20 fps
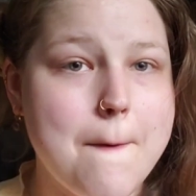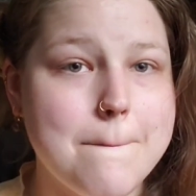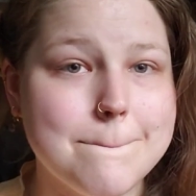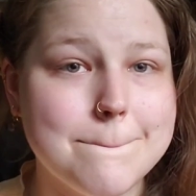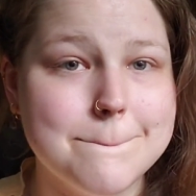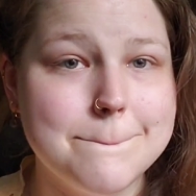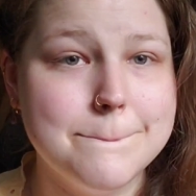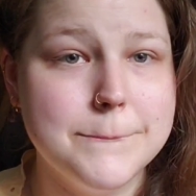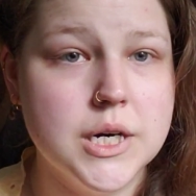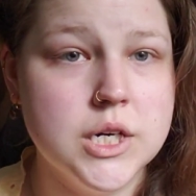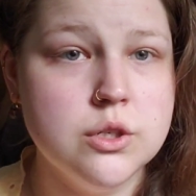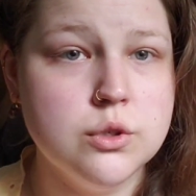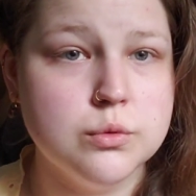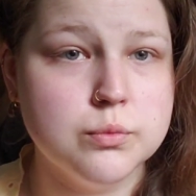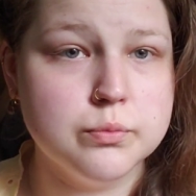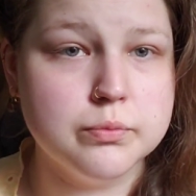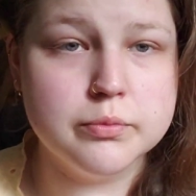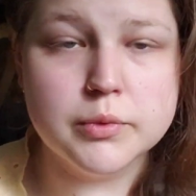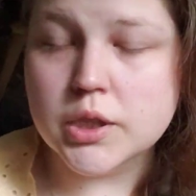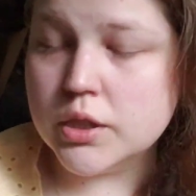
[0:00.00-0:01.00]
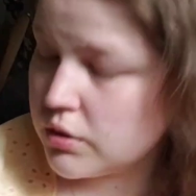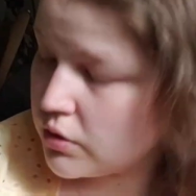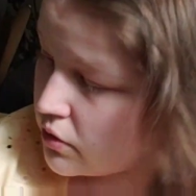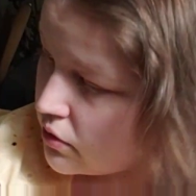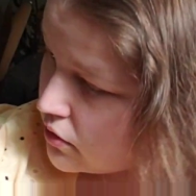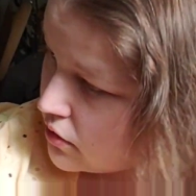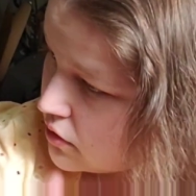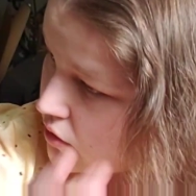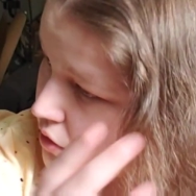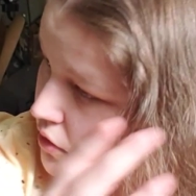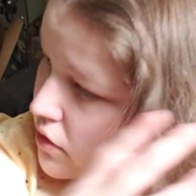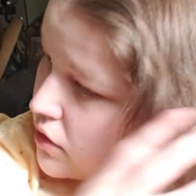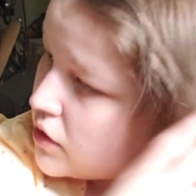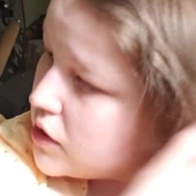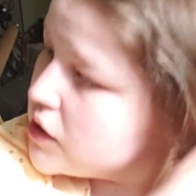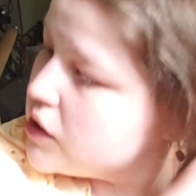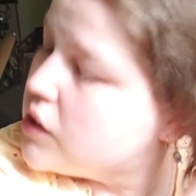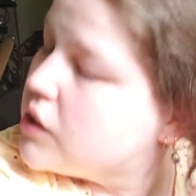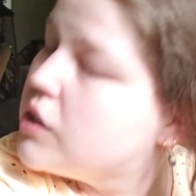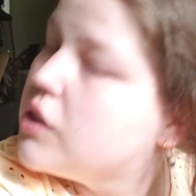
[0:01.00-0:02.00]
Boom!
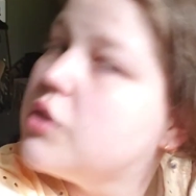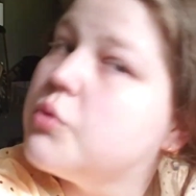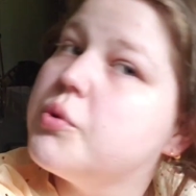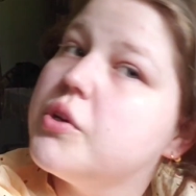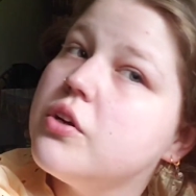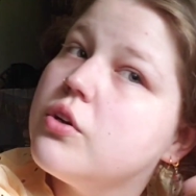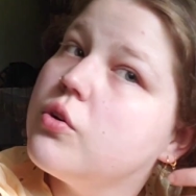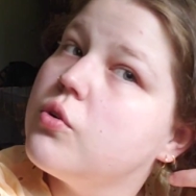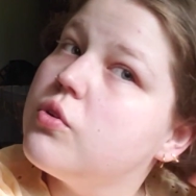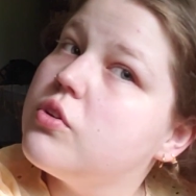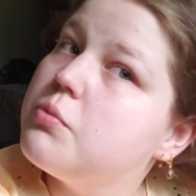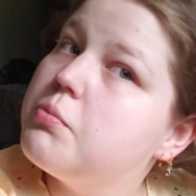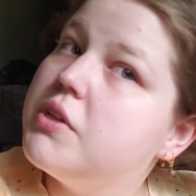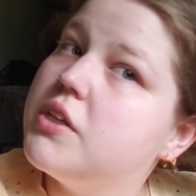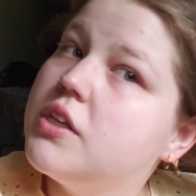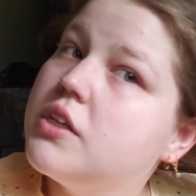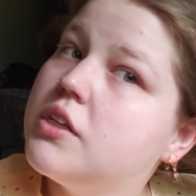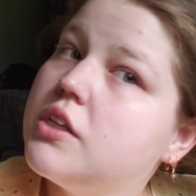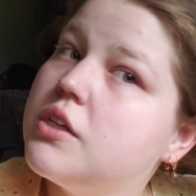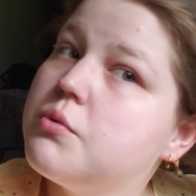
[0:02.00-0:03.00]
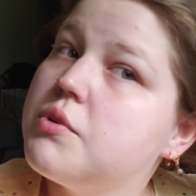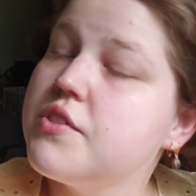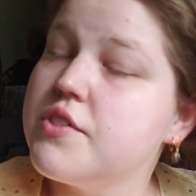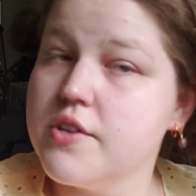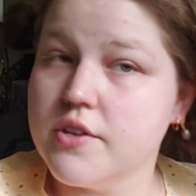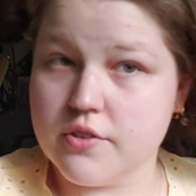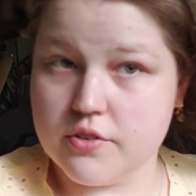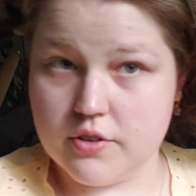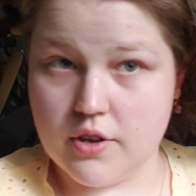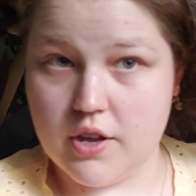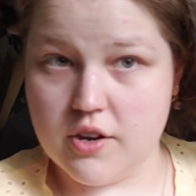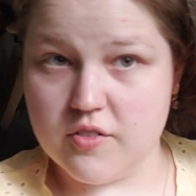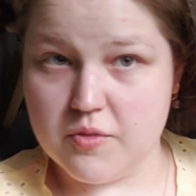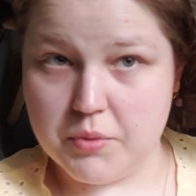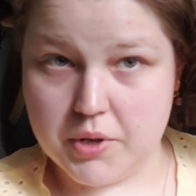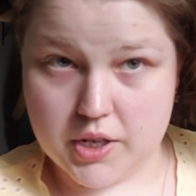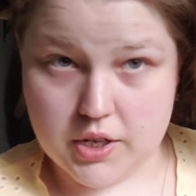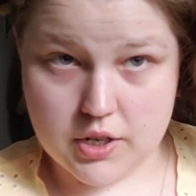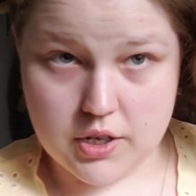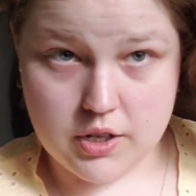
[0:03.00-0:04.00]
Now we are going to be dealing with this side of
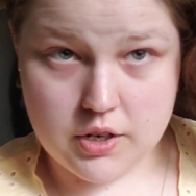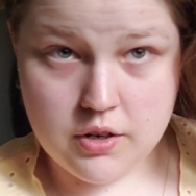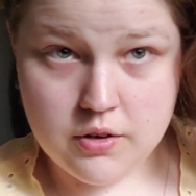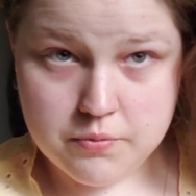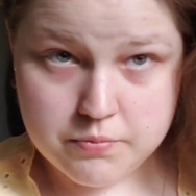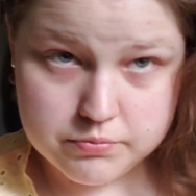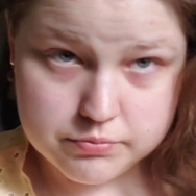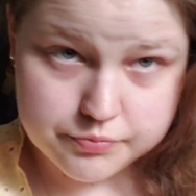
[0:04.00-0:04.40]
my head,